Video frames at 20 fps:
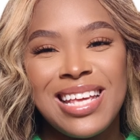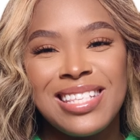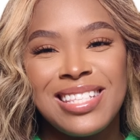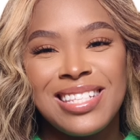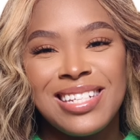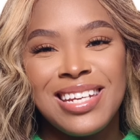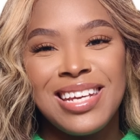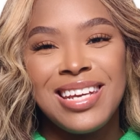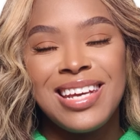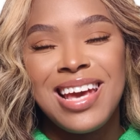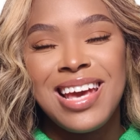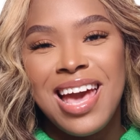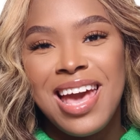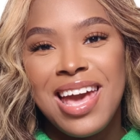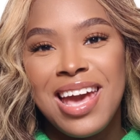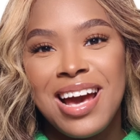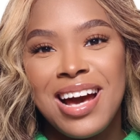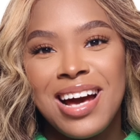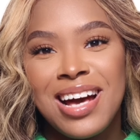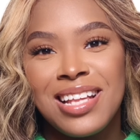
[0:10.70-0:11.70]
Destiny
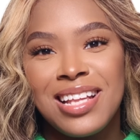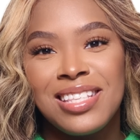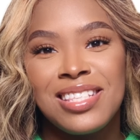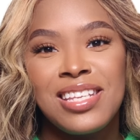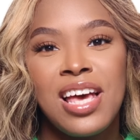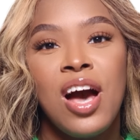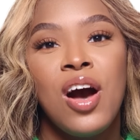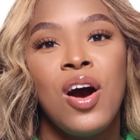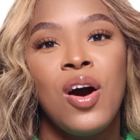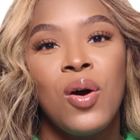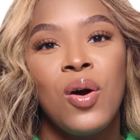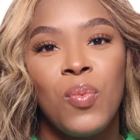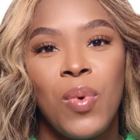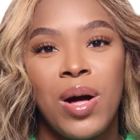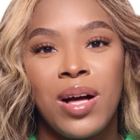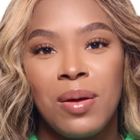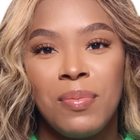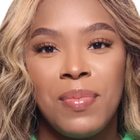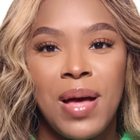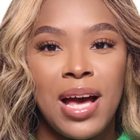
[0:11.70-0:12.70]
and
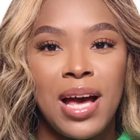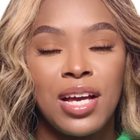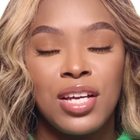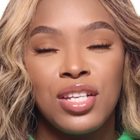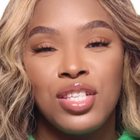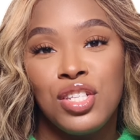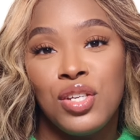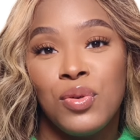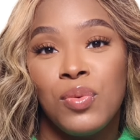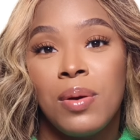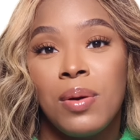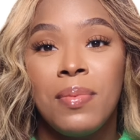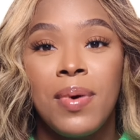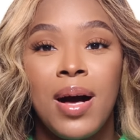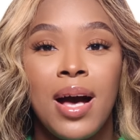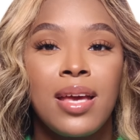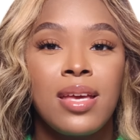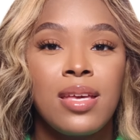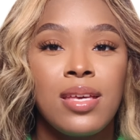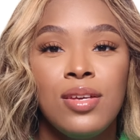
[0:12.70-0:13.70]
welcome back to
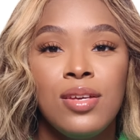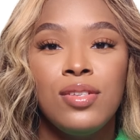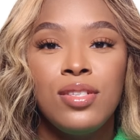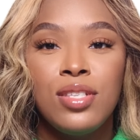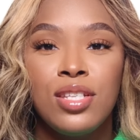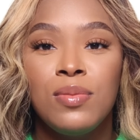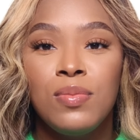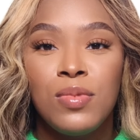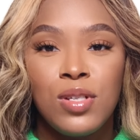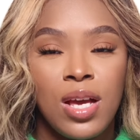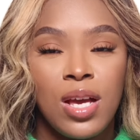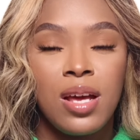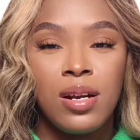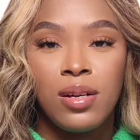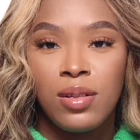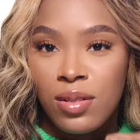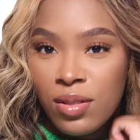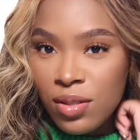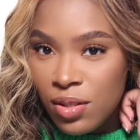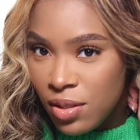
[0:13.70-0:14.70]
my YouTube
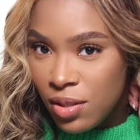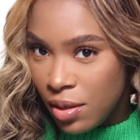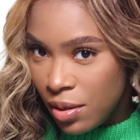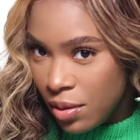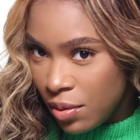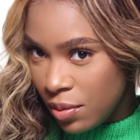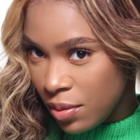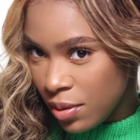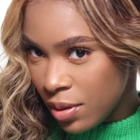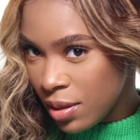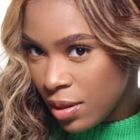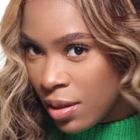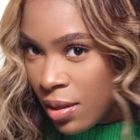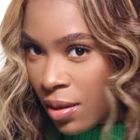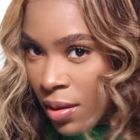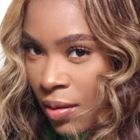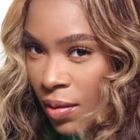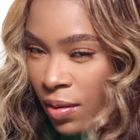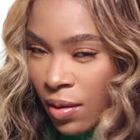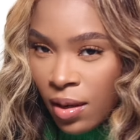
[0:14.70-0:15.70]
channel. So
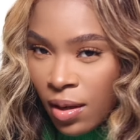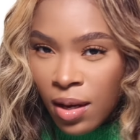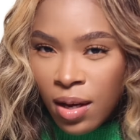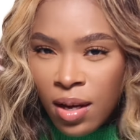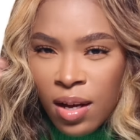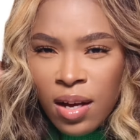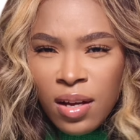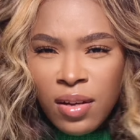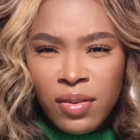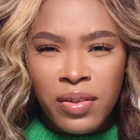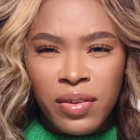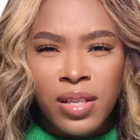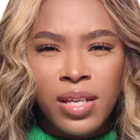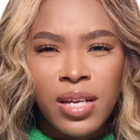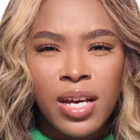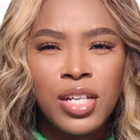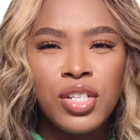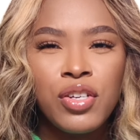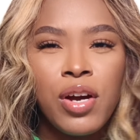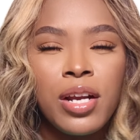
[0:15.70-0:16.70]
I feel
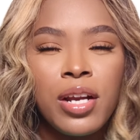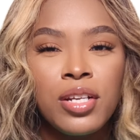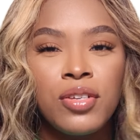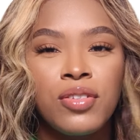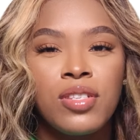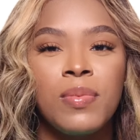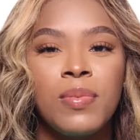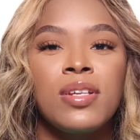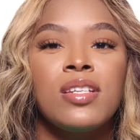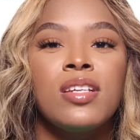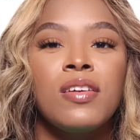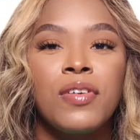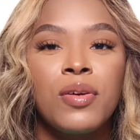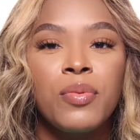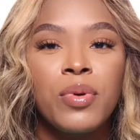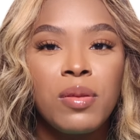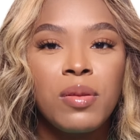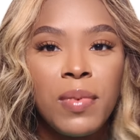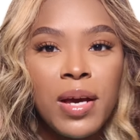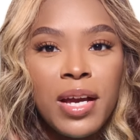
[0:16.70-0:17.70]
like I try to do something
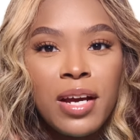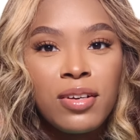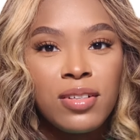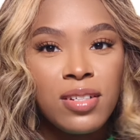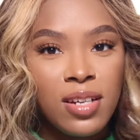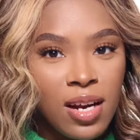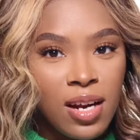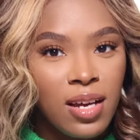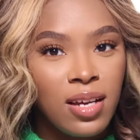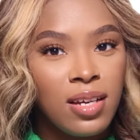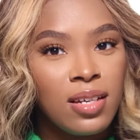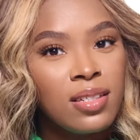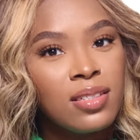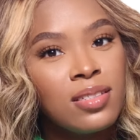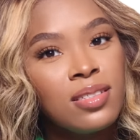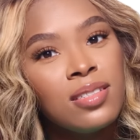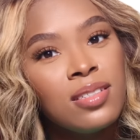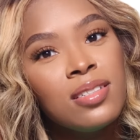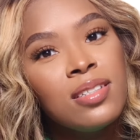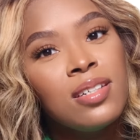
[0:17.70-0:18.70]
different with my hair today
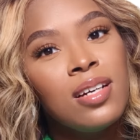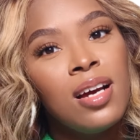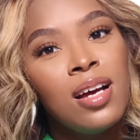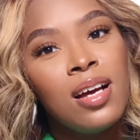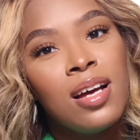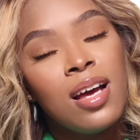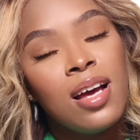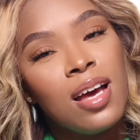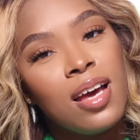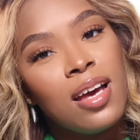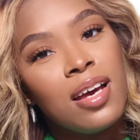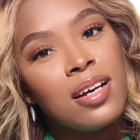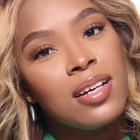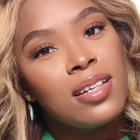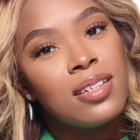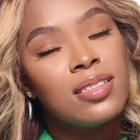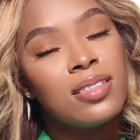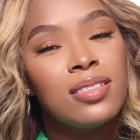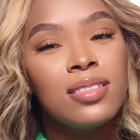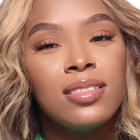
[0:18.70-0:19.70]

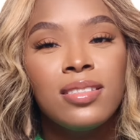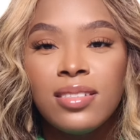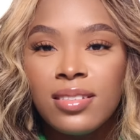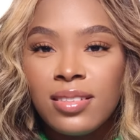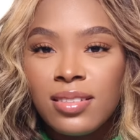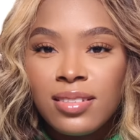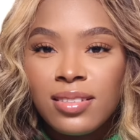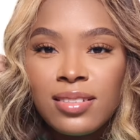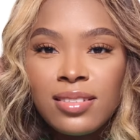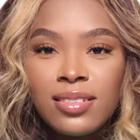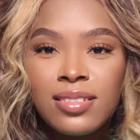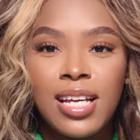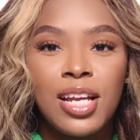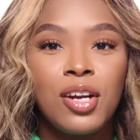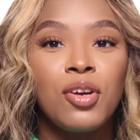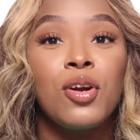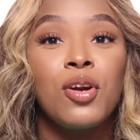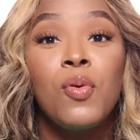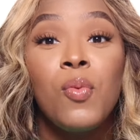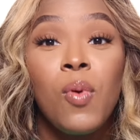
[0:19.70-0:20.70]
and
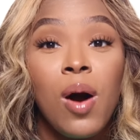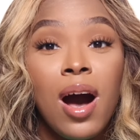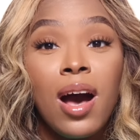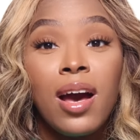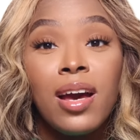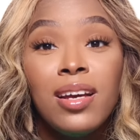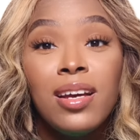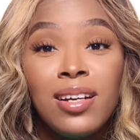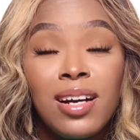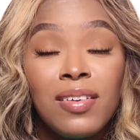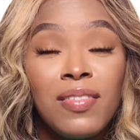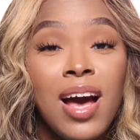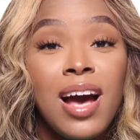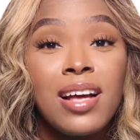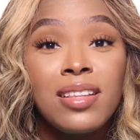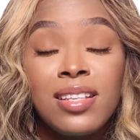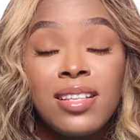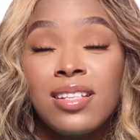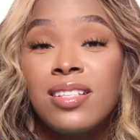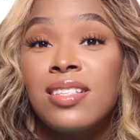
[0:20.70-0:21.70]
I don't know why. I've
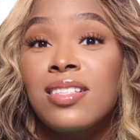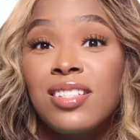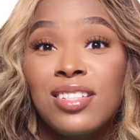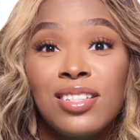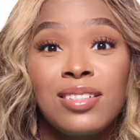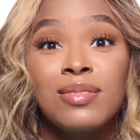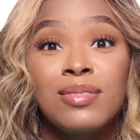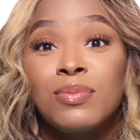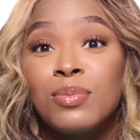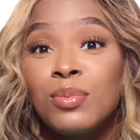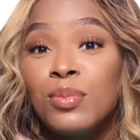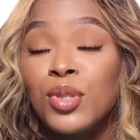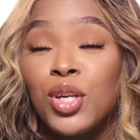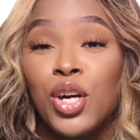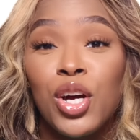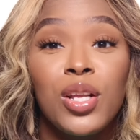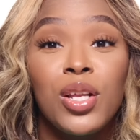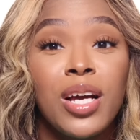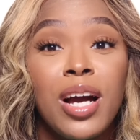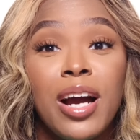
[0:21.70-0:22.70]
had this
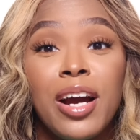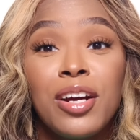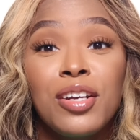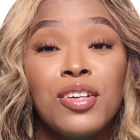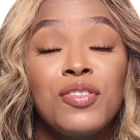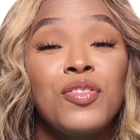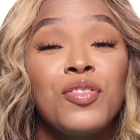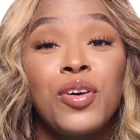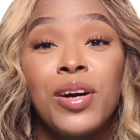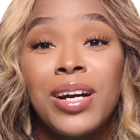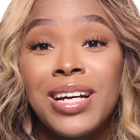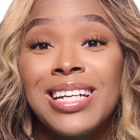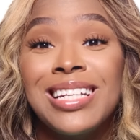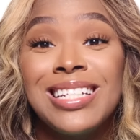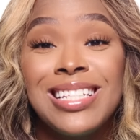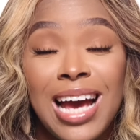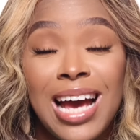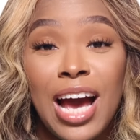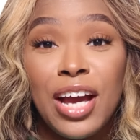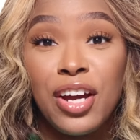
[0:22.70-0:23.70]
curling iron for an
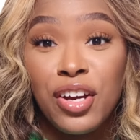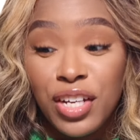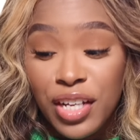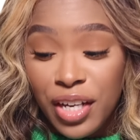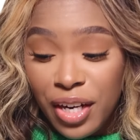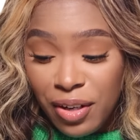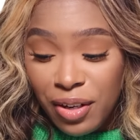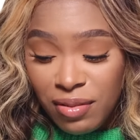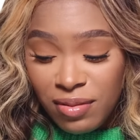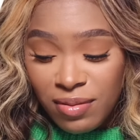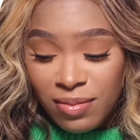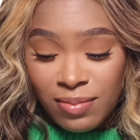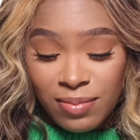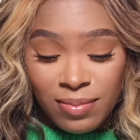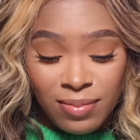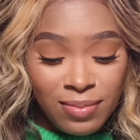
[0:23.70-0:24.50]
entire year